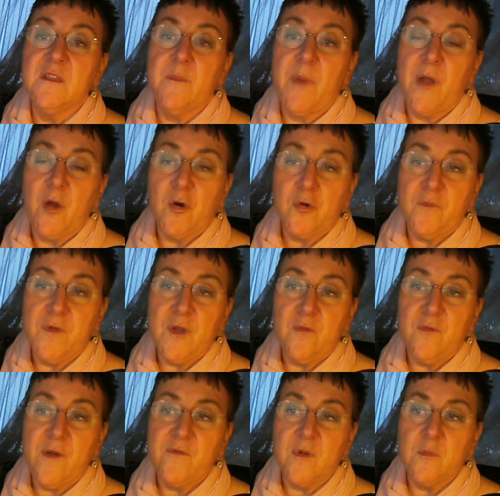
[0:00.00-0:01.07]
the biography of
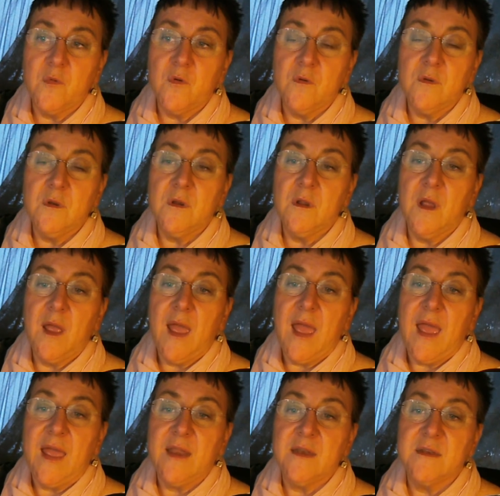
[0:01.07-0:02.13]
Reverend Moon,
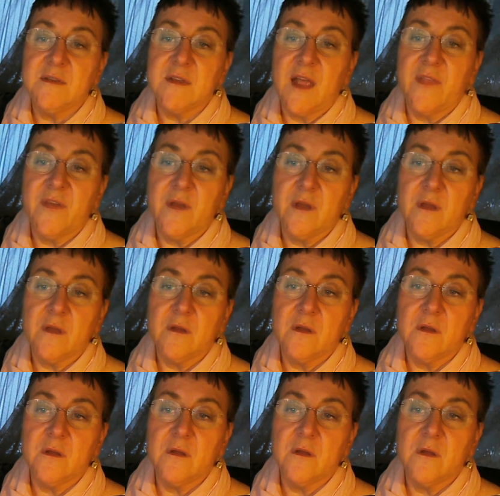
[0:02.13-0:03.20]
and other
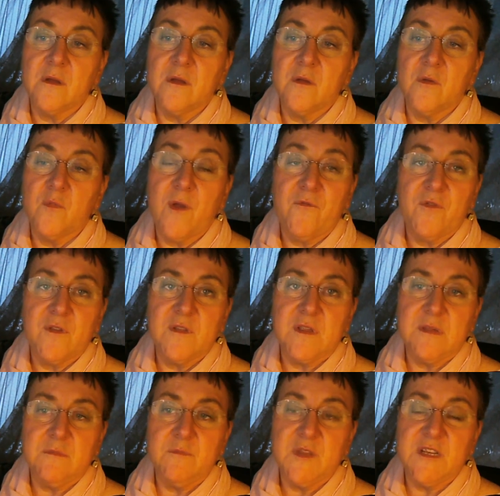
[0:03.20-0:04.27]
reference
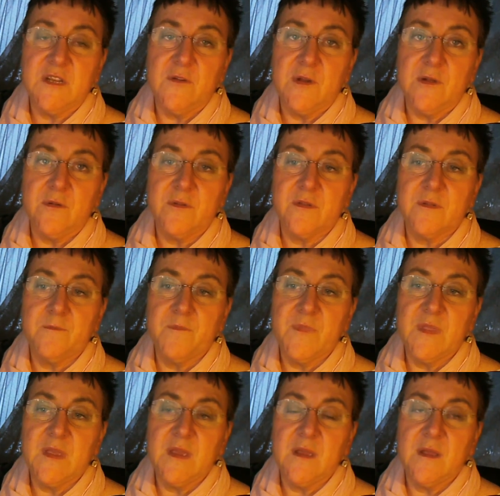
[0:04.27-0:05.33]
materials
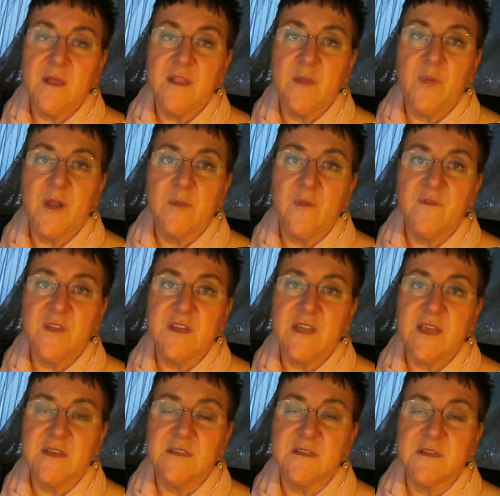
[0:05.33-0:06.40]
at the bottom of the
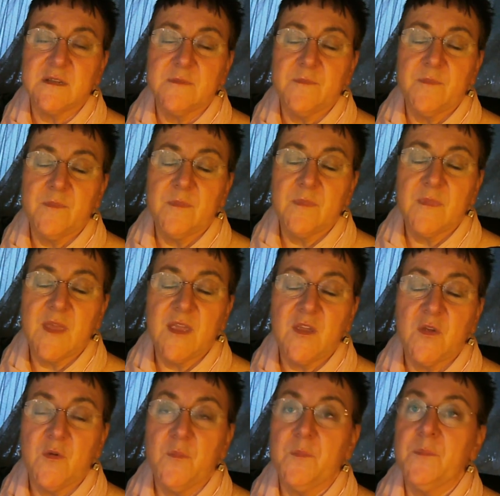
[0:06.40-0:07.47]
text.
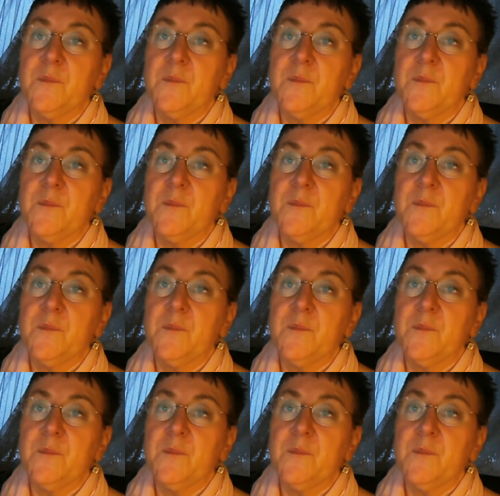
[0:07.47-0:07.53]
Thank you.